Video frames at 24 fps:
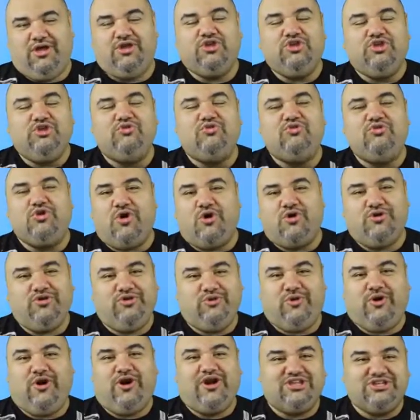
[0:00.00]
You know
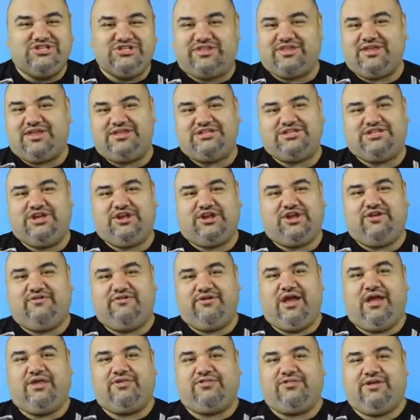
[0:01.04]
you are, just out of sheer
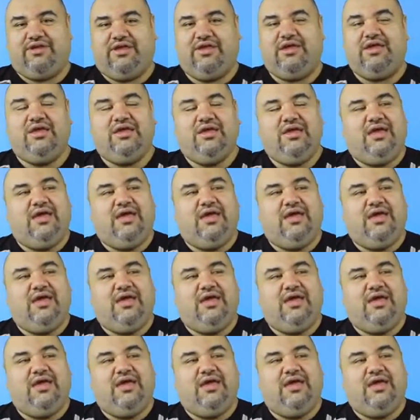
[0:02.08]
curiosity.